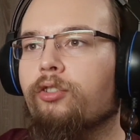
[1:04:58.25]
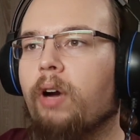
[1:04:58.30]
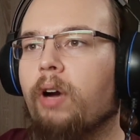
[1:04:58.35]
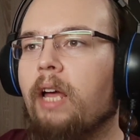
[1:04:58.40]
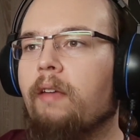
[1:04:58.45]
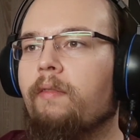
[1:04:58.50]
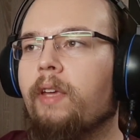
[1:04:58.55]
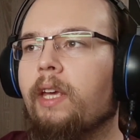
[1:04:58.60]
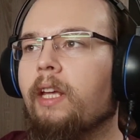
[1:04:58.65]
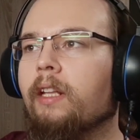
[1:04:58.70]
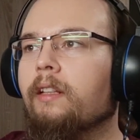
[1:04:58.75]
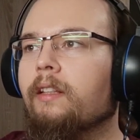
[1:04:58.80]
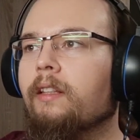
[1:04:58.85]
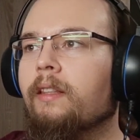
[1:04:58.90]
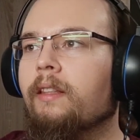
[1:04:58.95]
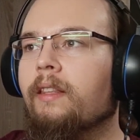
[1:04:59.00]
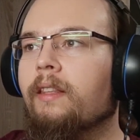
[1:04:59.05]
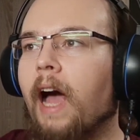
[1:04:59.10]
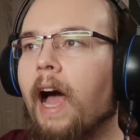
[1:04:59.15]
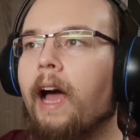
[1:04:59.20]
driving a
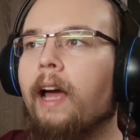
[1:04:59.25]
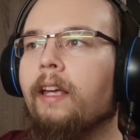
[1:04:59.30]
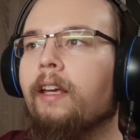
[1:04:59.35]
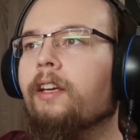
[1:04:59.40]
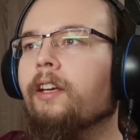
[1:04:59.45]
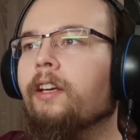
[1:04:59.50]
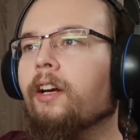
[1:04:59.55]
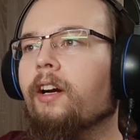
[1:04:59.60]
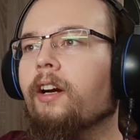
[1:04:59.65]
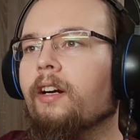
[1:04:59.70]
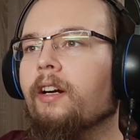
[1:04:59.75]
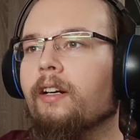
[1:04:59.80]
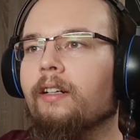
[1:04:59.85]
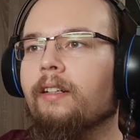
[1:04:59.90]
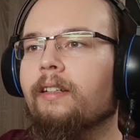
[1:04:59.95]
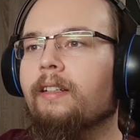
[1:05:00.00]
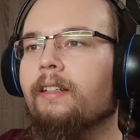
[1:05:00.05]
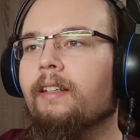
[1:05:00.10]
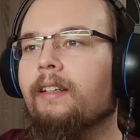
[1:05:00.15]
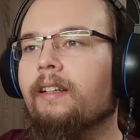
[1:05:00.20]

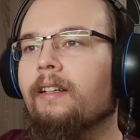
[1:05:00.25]
tanker